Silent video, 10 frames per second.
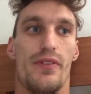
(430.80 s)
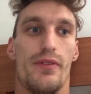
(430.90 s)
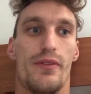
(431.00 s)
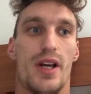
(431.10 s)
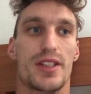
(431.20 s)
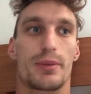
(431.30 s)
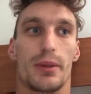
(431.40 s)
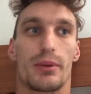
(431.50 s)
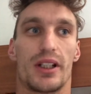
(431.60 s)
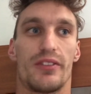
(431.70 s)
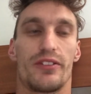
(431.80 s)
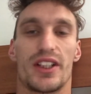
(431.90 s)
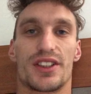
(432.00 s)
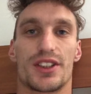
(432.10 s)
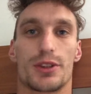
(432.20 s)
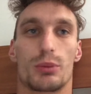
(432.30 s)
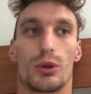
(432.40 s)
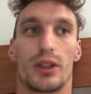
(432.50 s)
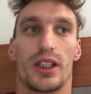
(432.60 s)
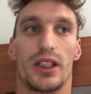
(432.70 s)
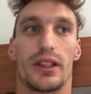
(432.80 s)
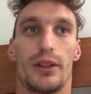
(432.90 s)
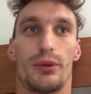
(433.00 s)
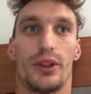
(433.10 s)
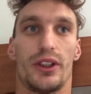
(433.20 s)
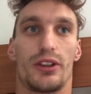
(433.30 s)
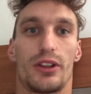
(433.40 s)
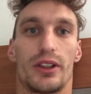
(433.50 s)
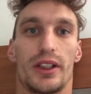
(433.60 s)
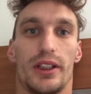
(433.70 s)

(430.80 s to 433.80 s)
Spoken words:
those people aren't fans of the sport. They're really not.